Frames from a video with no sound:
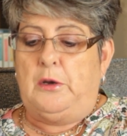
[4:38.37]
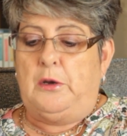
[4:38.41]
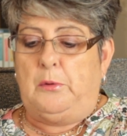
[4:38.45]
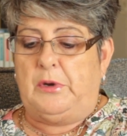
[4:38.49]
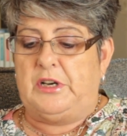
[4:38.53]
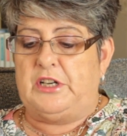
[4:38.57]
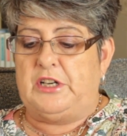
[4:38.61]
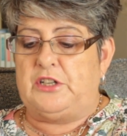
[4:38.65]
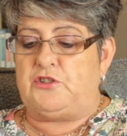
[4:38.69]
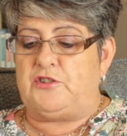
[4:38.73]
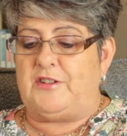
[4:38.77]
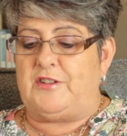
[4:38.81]

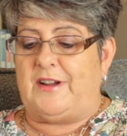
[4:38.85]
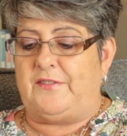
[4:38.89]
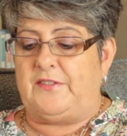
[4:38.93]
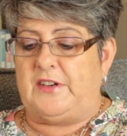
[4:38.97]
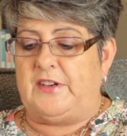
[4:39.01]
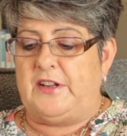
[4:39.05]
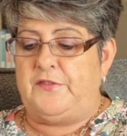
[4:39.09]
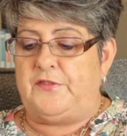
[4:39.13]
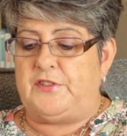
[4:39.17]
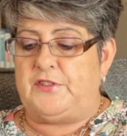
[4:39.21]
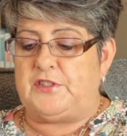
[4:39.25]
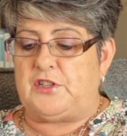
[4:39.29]
when a
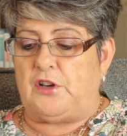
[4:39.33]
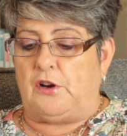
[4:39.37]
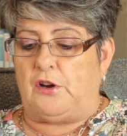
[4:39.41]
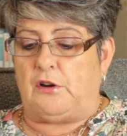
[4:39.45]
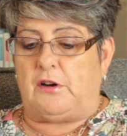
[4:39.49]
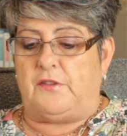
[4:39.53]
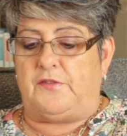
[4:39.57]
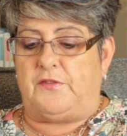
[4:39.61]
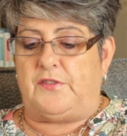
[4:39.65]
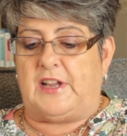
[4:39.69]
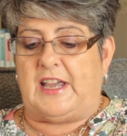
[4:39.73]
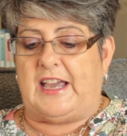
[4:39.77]
travelling
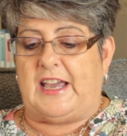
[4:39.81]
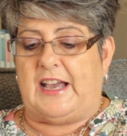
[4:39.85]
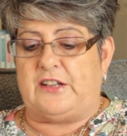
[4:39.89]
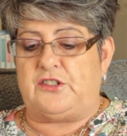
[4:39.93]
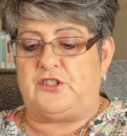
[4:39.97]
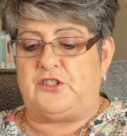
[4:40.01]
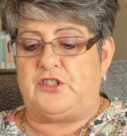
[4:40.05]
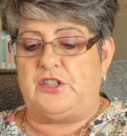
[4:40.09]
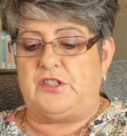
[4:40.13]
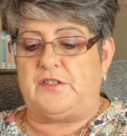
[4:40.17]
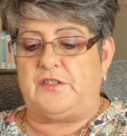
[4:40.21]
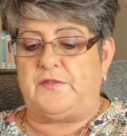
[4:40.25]
photographer
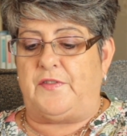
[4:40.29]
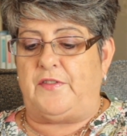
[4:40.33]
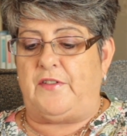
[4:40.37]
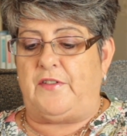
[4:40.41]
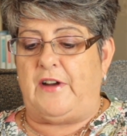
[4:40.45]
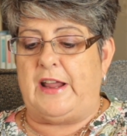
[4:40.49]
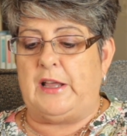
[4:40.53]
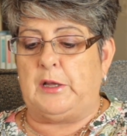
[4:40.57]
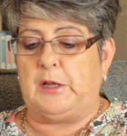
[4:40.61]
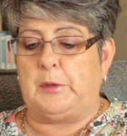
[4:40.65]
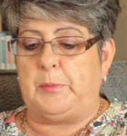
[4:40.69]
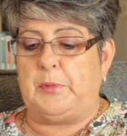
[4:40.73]
catches
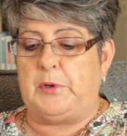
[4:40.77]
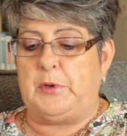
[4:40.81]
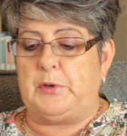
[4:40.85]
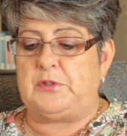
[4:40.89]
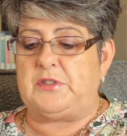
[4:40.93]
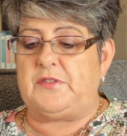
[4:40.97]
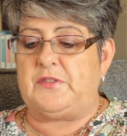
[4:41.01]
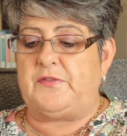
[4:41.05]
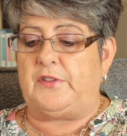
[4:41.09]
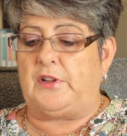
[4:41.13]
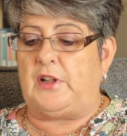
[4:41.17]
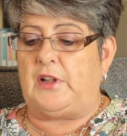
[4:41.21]
frail,
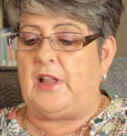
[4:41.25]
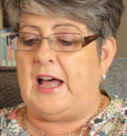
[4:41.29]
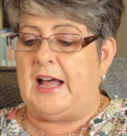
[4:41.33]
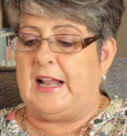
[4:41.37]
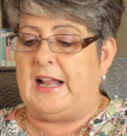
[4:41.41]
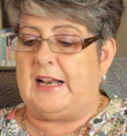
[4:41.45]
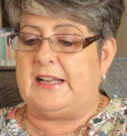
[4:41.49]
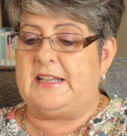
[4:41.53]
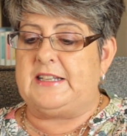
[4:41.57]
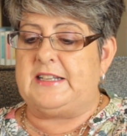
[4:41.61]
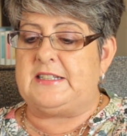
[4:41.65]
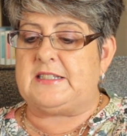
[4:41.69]
beautiful
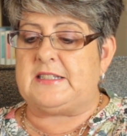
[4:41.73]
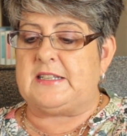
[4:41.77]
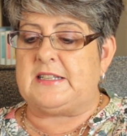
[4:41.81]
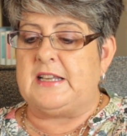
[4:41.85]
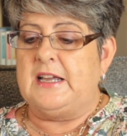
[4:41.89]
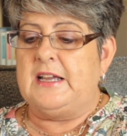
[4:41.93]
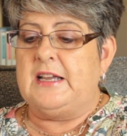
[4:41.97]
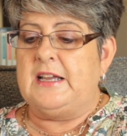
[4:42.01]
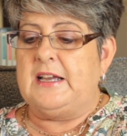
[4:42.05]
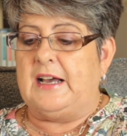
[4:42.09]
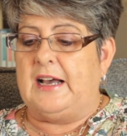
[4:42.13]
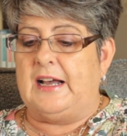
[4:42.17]
Alice
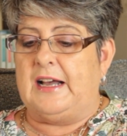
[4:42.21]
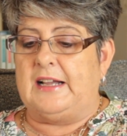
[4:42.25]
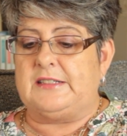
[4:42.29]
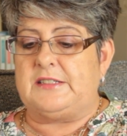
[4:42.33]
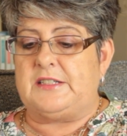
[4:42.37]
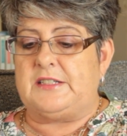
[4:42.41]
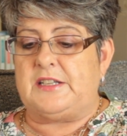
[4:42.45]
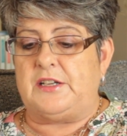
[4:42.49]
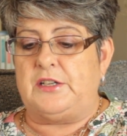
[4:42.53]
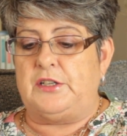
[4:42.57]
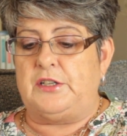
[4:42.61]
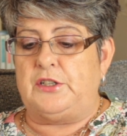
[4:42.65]

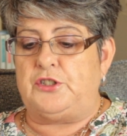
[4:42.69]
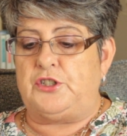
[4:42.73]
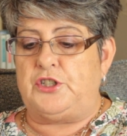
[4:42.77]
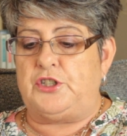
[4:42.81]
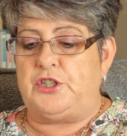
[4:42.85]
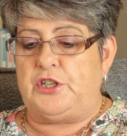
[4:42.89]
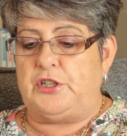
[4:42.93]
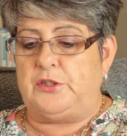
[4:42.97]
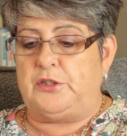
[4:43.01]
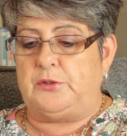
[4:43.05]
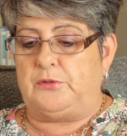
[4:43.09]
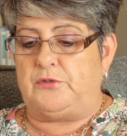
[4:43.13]
and her
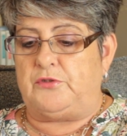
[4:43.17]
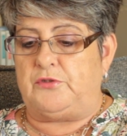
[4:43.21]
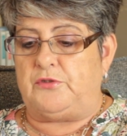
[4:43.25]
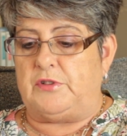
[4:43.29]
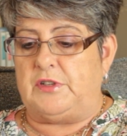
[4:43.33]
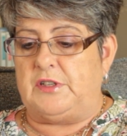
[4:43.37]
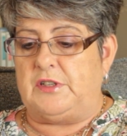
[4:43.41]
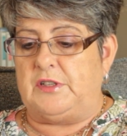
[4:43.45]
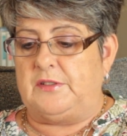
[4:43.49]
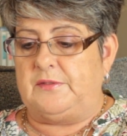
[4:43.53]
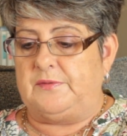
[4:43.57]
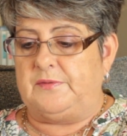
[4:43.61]
children.